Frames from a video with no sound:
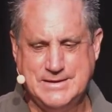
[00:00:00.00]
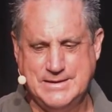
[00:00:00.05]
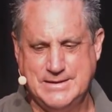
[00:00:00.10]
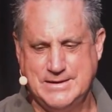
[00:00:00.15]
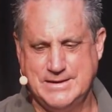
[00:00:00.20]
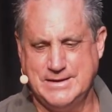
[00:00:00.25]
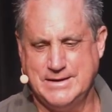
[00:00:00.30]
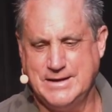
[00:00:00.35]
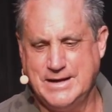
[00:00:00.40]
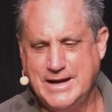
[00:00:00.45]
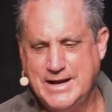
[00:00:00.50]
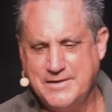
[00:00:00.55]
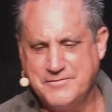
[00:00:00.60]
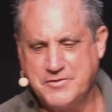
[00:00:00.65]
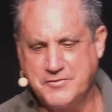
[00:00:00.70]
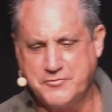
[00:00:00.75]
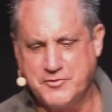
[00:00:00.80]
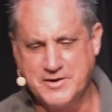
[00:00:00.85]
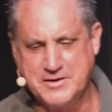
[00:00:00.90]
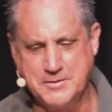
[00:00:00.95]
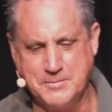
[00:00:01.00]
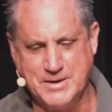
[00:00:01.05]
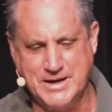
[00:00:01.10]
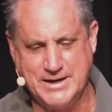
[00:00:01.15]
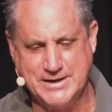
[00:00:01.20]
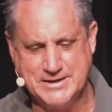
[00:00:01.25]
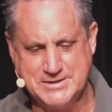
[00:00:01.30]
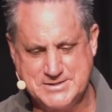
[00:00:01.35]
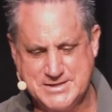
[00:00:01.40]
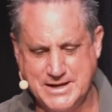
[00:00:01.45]
I have a friend of
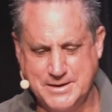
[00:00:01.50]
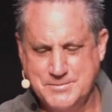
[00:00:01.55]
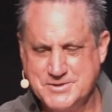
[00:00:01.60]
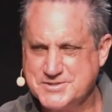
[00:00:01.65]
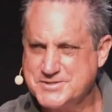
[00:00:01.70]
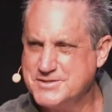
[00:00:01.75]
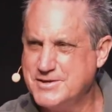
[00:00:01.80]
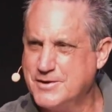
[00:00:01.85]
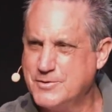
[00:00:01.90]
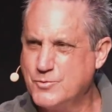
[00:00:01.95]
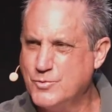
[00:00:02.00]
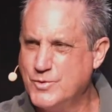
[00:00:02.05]
mine, his name is Doug